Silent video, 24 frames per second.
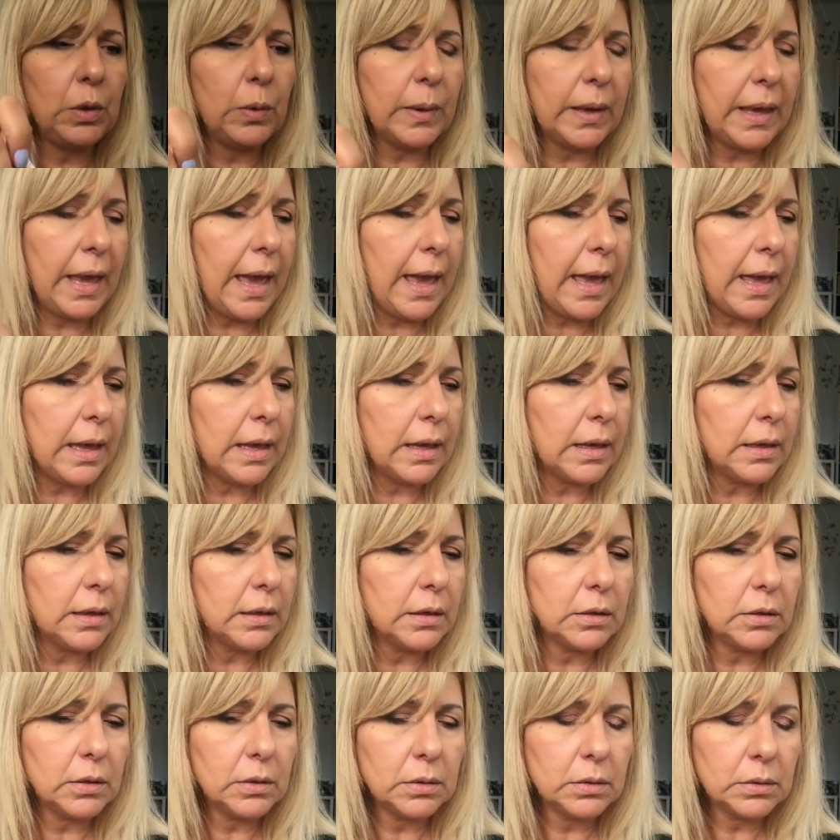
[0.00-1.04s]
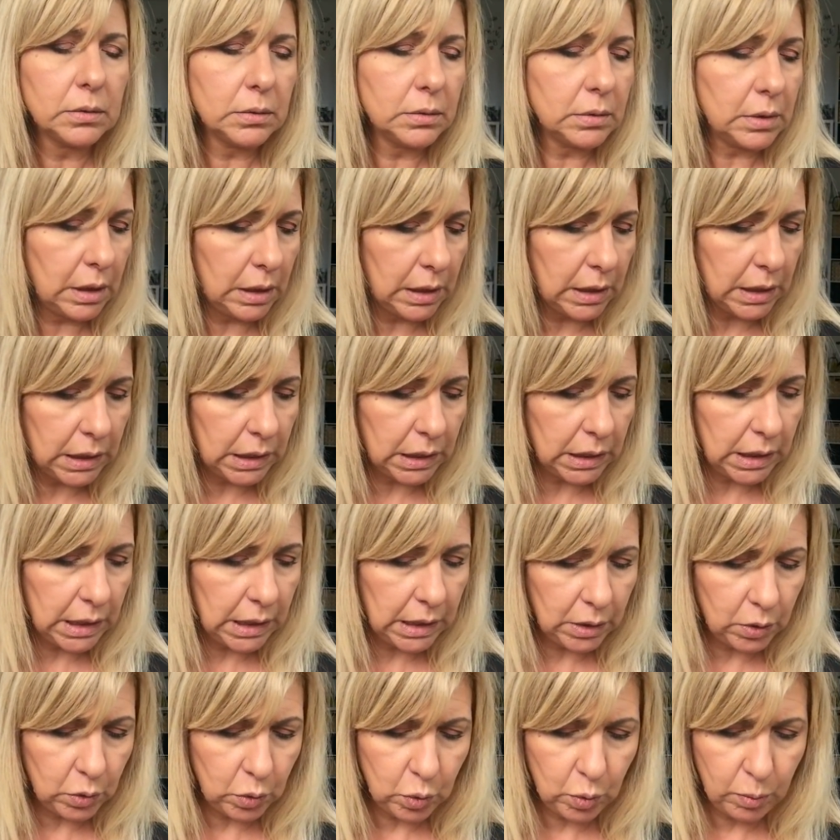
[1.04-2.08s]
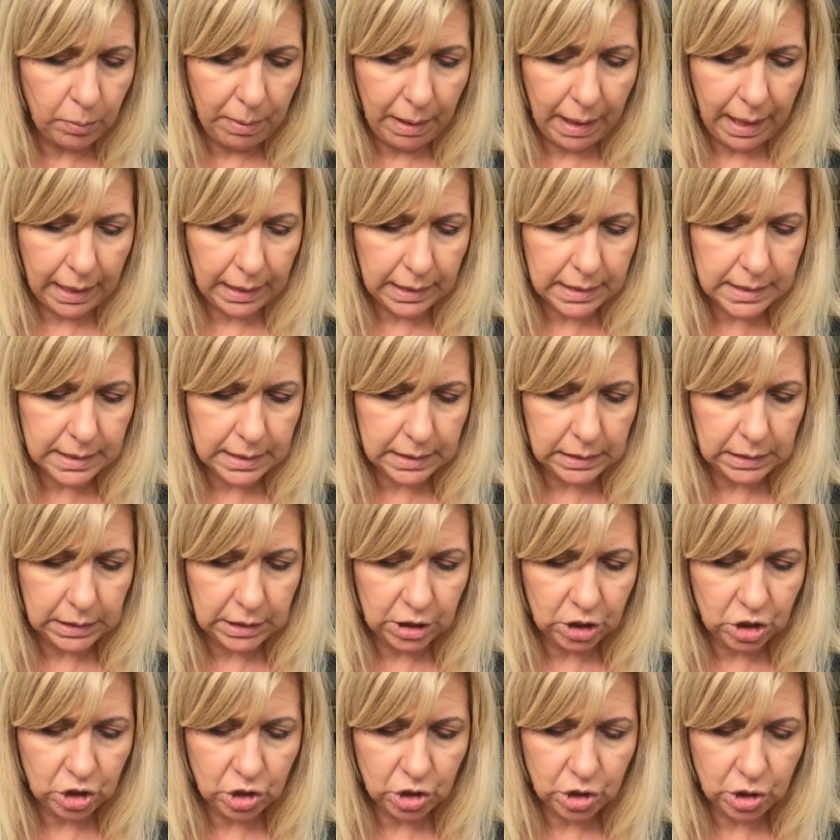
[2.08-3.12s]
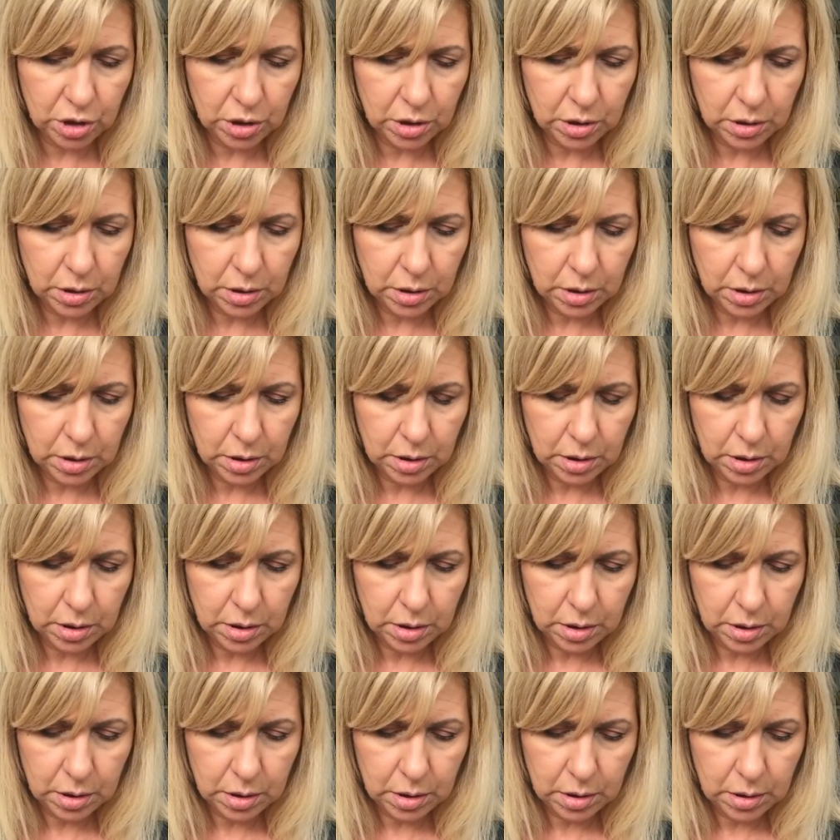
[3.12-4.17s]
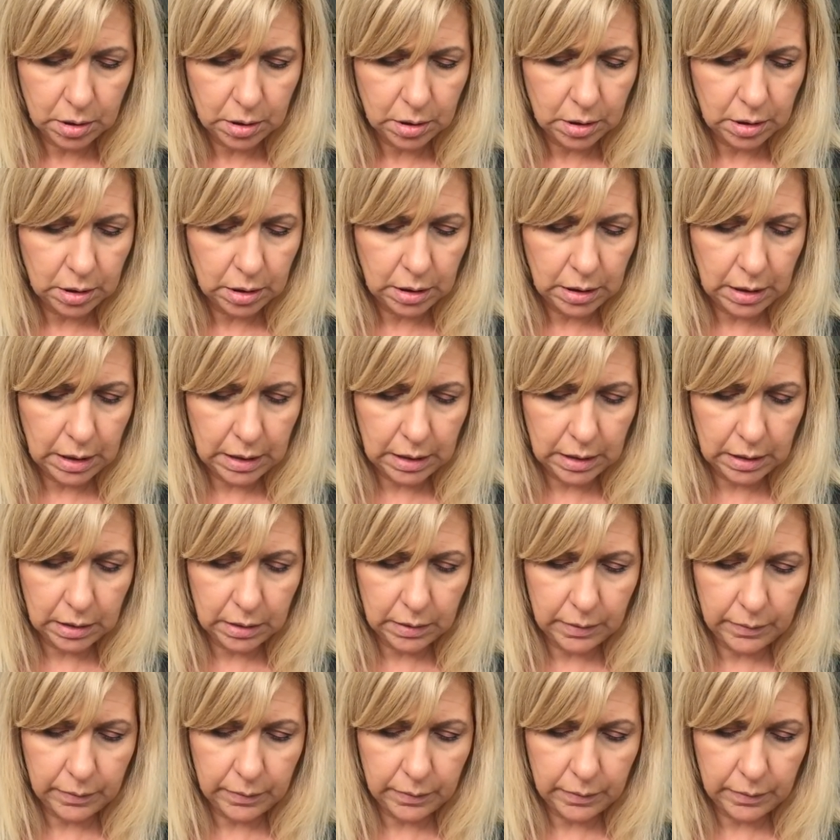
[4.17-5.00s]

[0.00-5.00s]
you get, I think, two bags in each. Yeah,